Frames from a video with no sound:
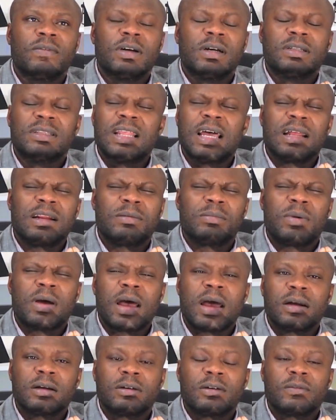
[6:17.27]
but he
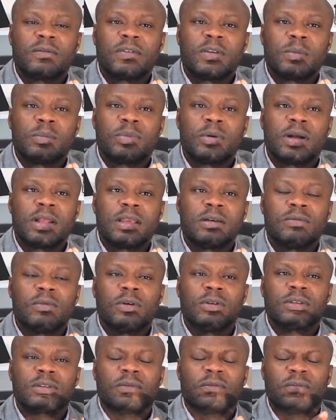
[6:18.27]

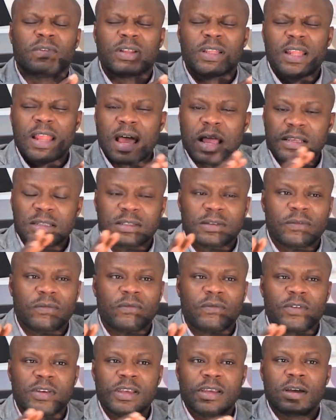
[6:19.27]
wrote The
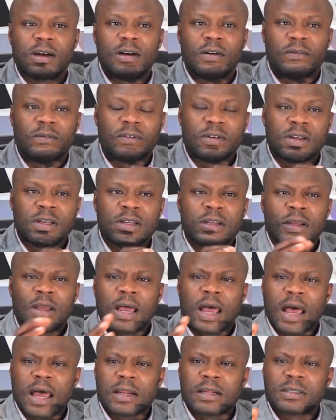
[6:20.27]
Philosophy of
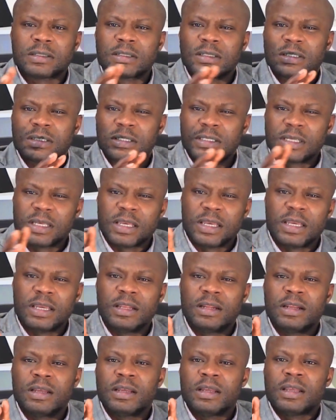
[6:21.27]
How to
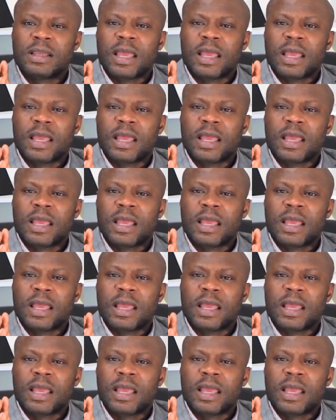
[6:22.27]
Succeed.